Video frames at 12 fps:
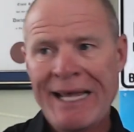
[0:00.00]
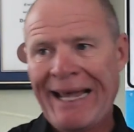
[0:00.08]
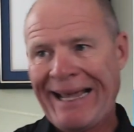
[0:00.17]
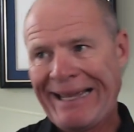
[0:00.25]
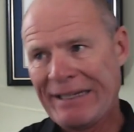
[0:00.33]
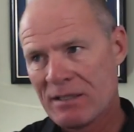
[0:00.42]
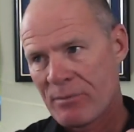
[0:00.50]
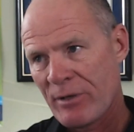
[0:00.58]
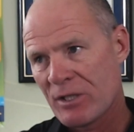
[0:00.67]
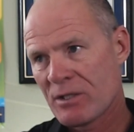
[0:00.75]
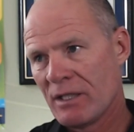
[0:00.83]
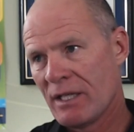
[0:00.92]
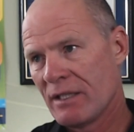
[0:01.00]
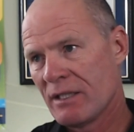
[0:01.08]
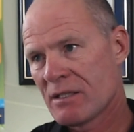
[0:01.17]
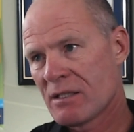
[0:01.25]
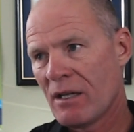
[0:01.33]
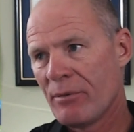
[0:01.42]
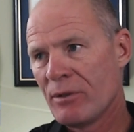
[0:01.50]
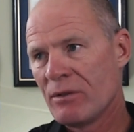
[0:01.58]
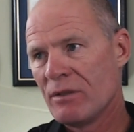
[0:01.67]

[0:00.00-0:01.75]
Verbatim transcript: And especially at this time of